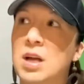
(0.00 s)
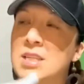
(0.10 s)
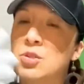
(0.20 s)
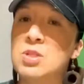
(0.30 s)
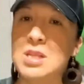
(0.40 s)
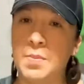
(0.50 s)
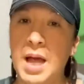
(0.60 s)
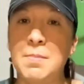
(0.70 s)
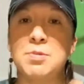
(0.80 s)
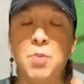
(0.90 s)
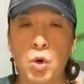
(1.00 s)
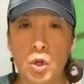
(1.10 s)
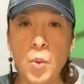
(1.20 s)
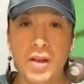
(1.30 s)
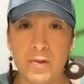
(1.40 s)
to sometimes pull
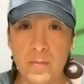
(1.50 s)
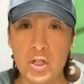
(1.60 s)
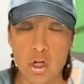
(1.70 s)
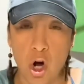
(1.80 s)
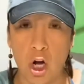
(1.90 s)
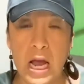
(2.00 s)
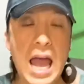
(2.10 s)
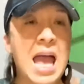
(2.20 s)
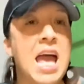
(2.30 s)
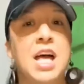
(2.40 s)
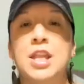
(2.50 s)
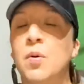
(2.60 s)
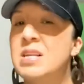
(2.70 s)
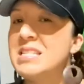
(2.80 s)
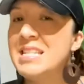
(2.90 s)
away from the jar.
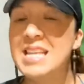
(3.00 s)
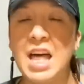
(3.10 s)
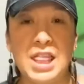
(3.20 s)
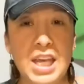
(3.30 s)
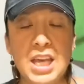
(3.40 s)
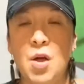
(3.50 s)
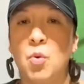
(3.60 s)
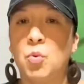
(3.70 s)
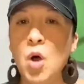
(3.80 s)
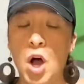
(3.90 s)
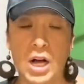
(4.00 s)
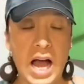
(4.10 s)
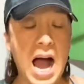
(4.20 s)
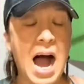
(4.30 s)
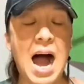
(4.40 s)
There is nothing wrong.
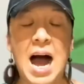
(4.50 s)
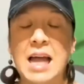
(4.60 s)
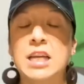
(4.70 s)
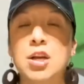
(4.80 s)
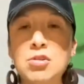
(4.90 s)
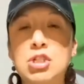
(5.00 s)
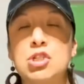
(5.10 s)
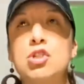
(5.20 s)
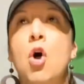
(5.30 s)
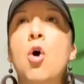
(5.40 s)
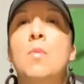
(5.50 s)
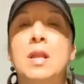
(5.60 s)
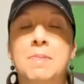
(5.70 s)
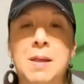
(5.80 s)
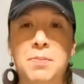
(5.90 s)
I know so many
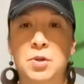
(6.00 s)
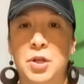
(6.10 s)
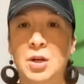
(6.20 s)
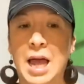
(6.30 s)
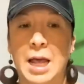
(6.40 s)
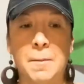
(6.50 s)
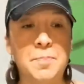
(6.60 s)
people, they're like,